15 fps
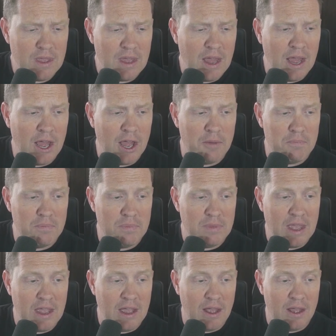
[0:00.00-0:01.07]
Um,
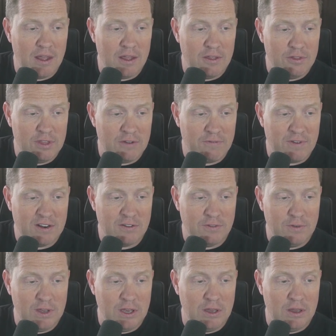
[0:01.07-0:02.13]
uh, they
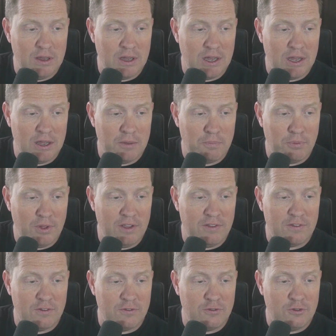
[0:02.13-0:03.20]
effectively uh,
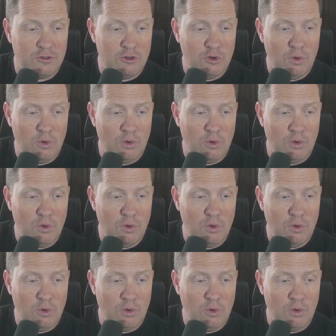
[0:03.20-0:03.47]
places two